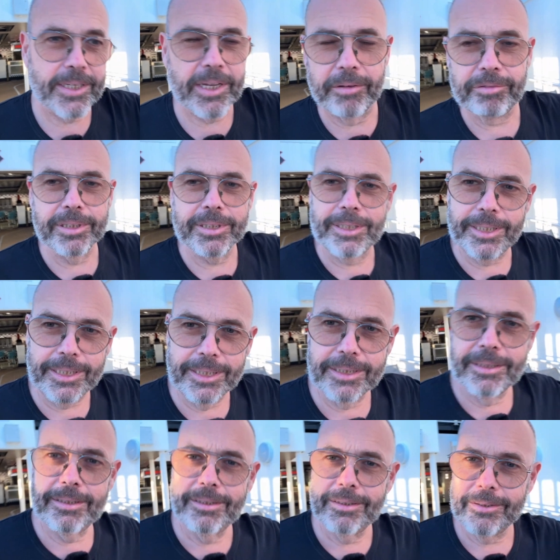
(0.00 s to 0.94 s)

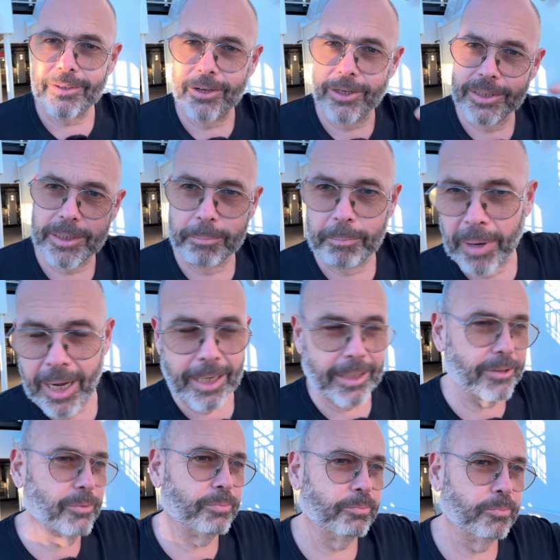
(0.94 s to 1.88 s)
17 on the
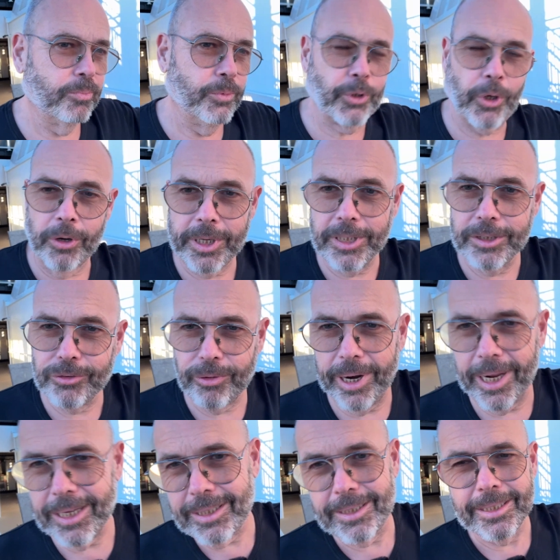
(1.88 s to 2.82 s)
marked jogging
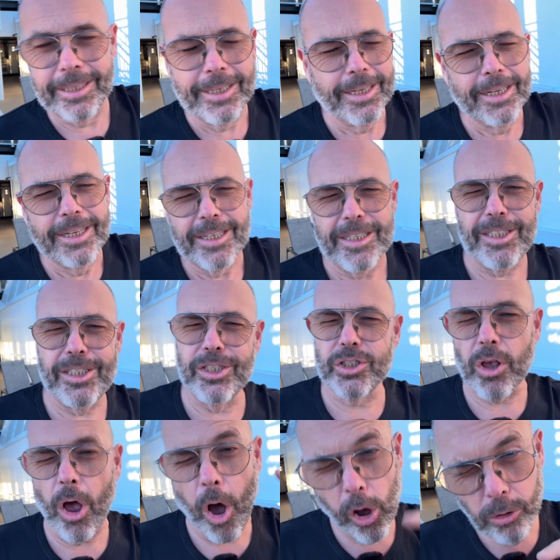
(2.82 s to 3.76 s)
track
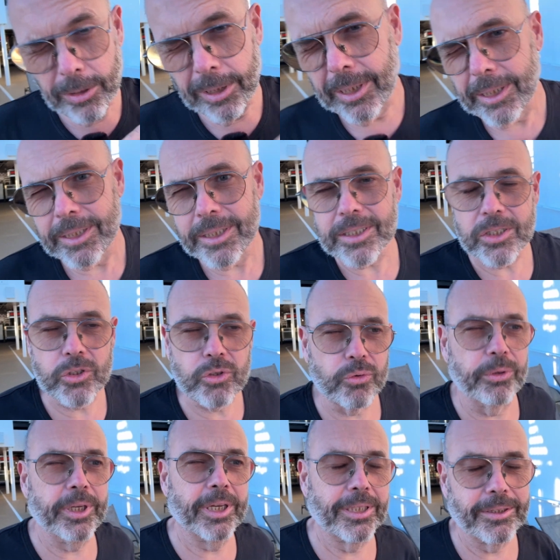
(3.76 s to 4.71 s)
is only
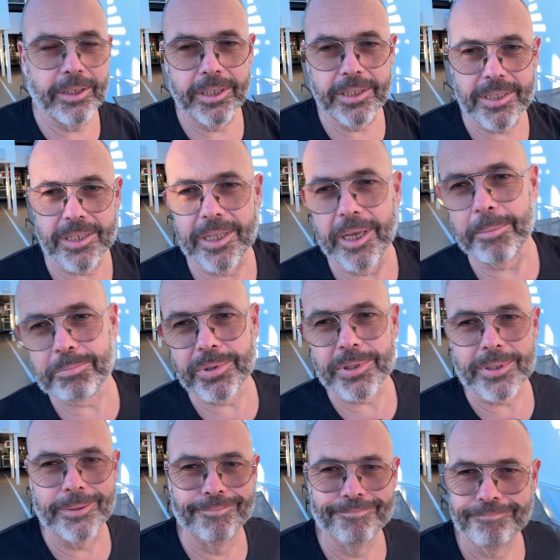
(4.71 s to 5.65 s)
300
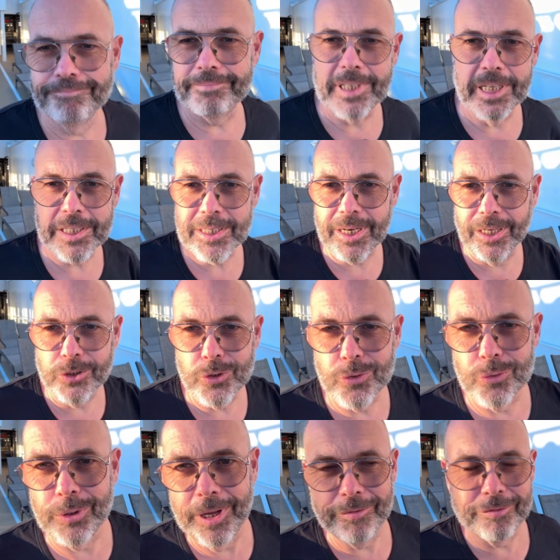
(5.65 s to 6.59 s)
steps. That's
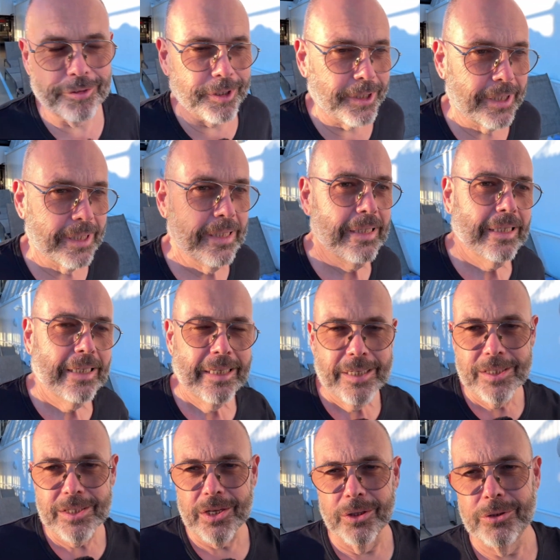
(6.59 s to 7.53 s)
close to nothing.
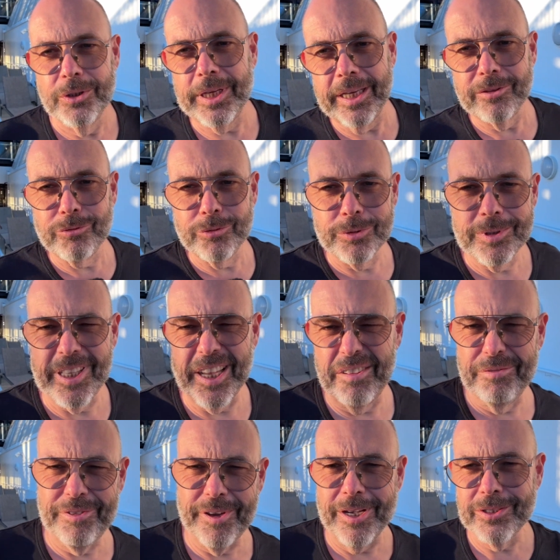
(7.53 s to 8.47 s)
So to get to
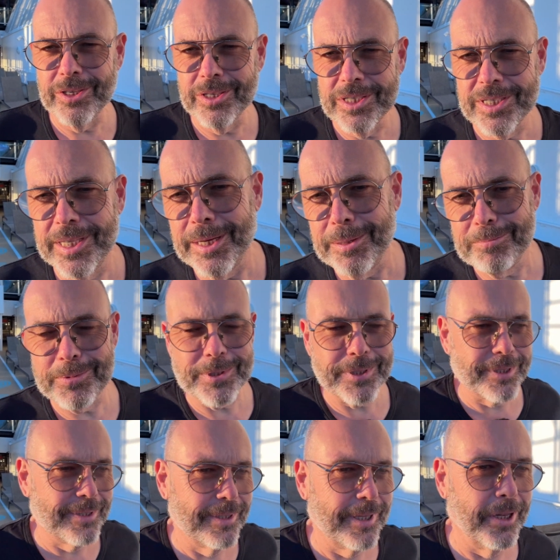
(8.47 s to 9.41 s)
10,000
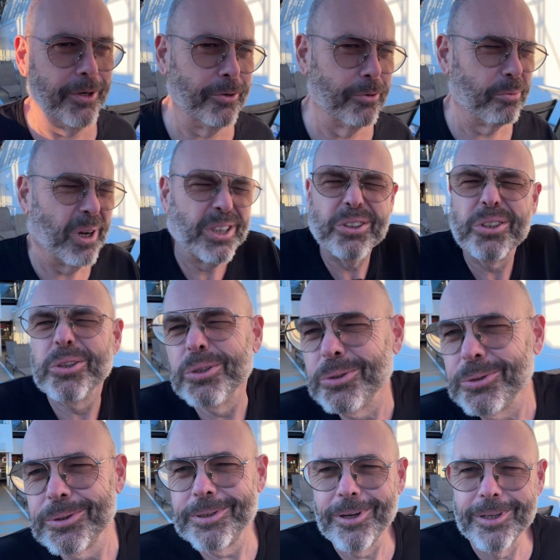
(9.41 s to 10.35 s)
steps that you want to
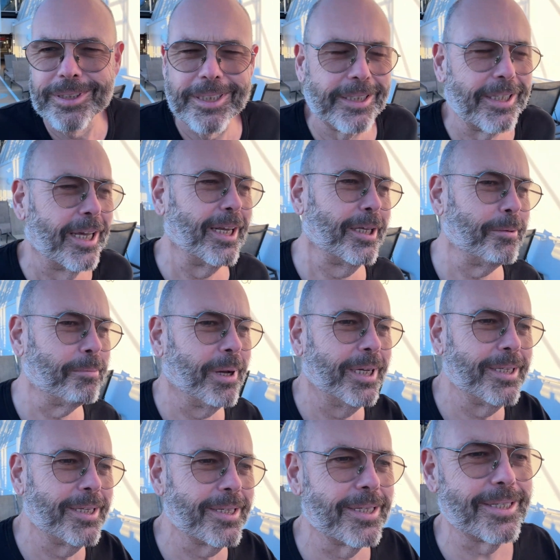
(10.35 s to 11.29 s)
do on the daily
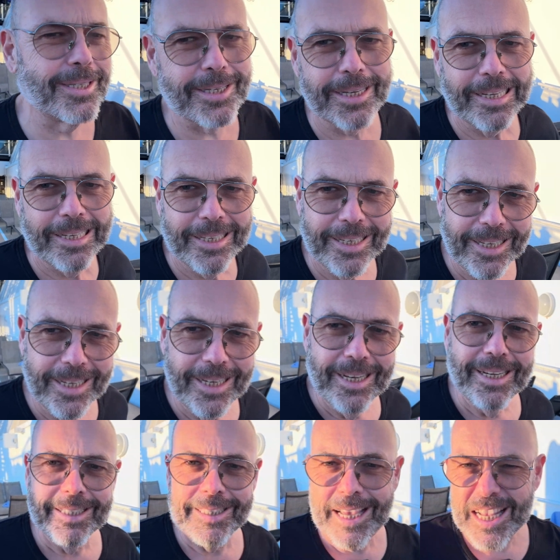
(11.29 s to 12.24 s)
basis,
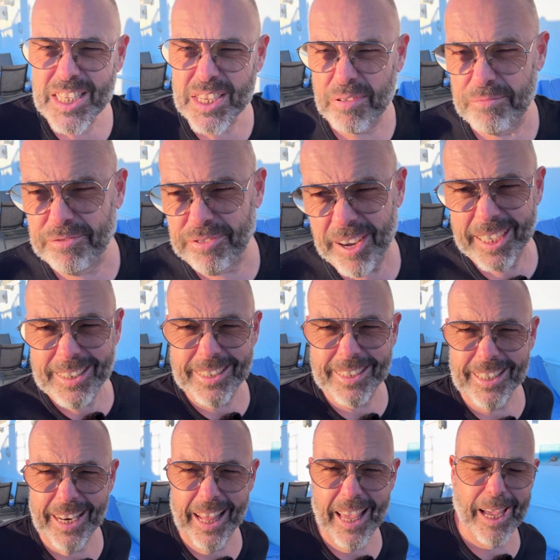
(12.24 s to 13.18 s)
that's
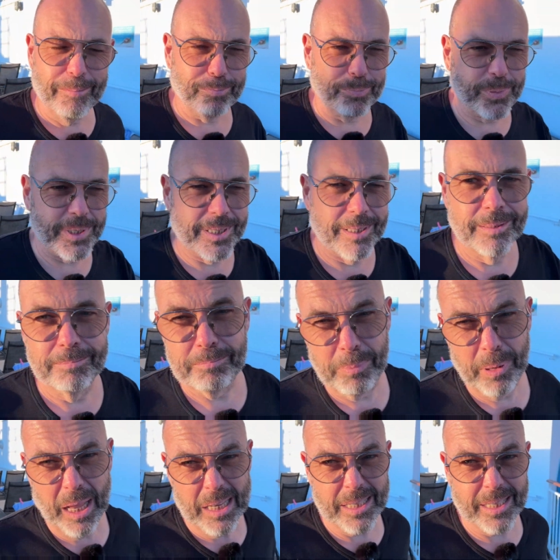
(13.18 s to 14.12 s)
30 laps
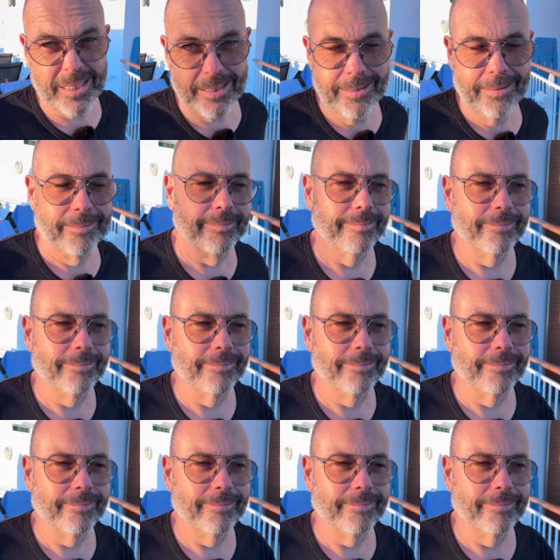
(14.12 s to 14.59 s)
plus.